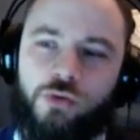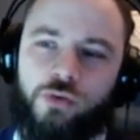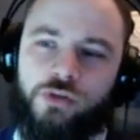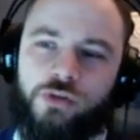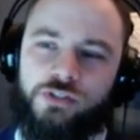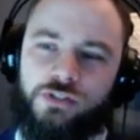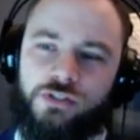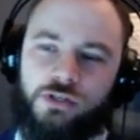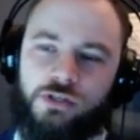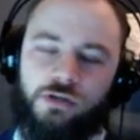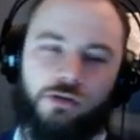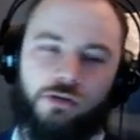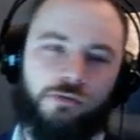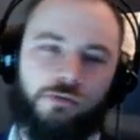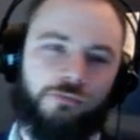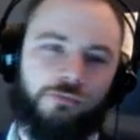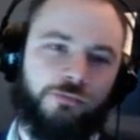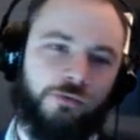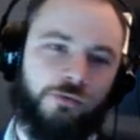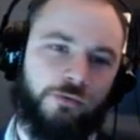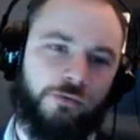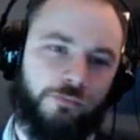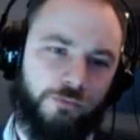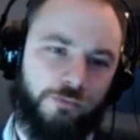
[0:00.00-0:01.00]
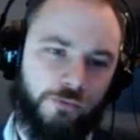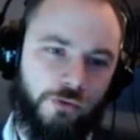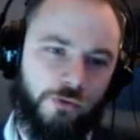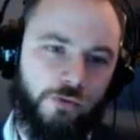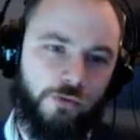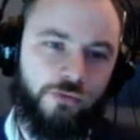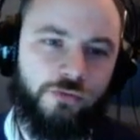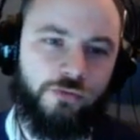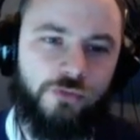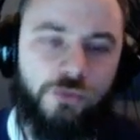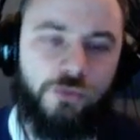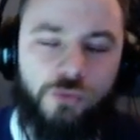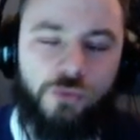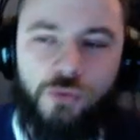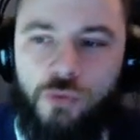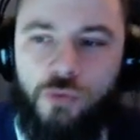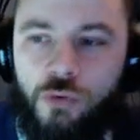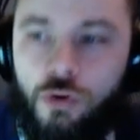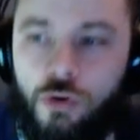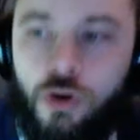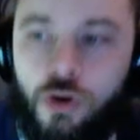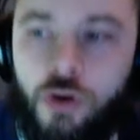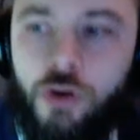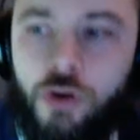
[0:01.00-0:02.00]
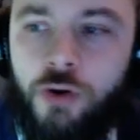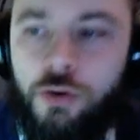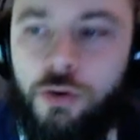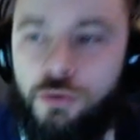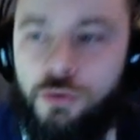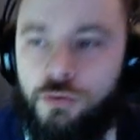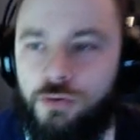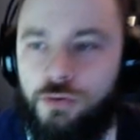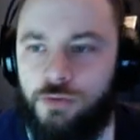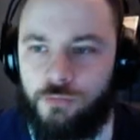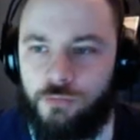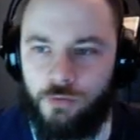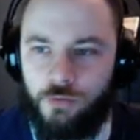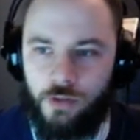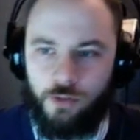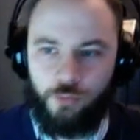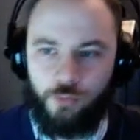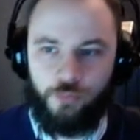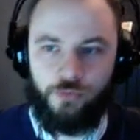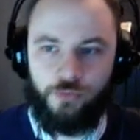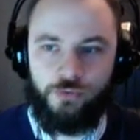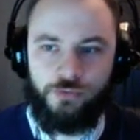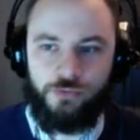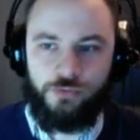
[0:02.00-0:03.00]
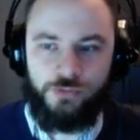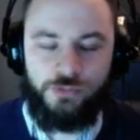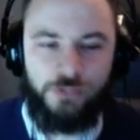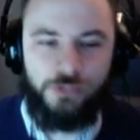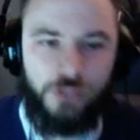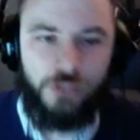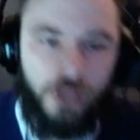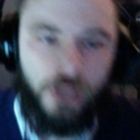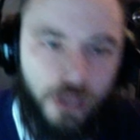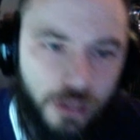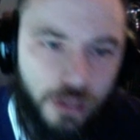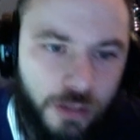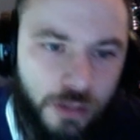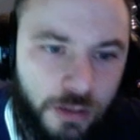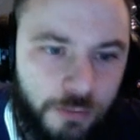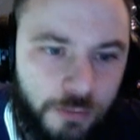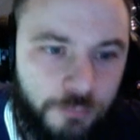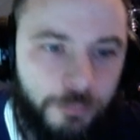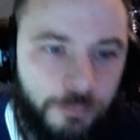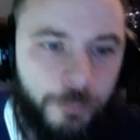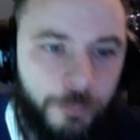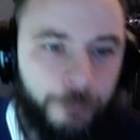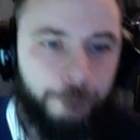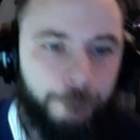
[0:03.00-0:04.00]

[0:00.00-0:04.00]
Is there, for, for those of you who are developers, um,